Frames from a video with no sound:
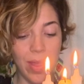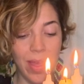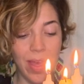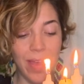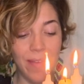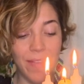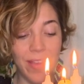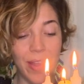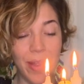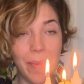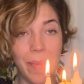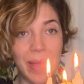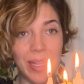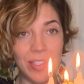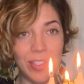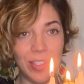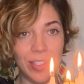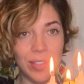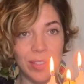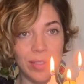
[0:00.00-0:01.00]
I very
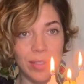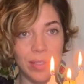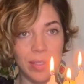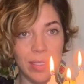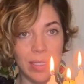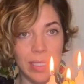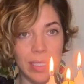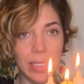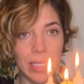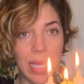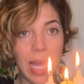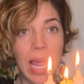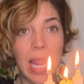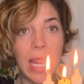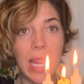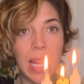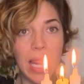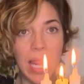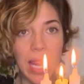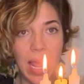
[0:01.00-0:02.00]
much
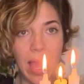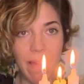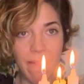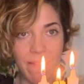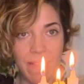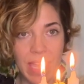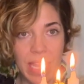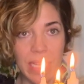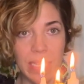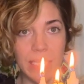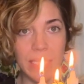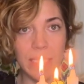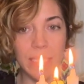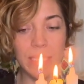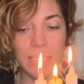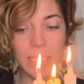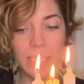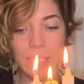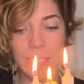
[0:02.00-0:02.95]
love it.